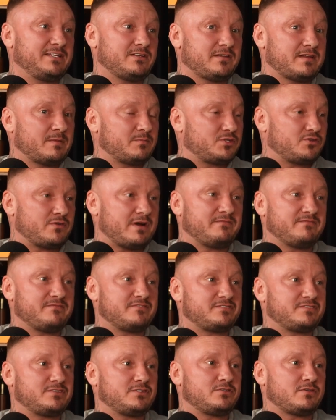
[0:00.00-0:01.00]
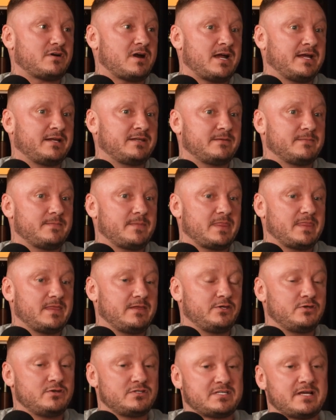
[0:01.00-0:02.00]
on them strengths to try and
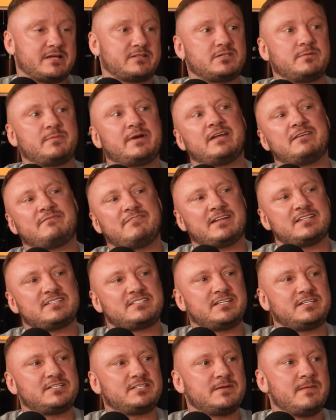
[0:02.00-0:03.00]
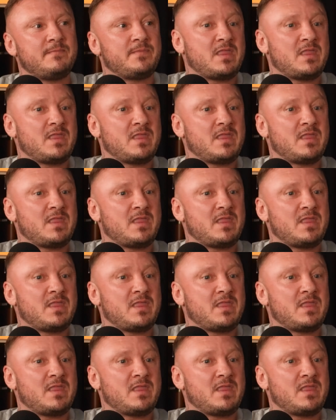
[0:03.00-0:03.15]
use that to my advantage.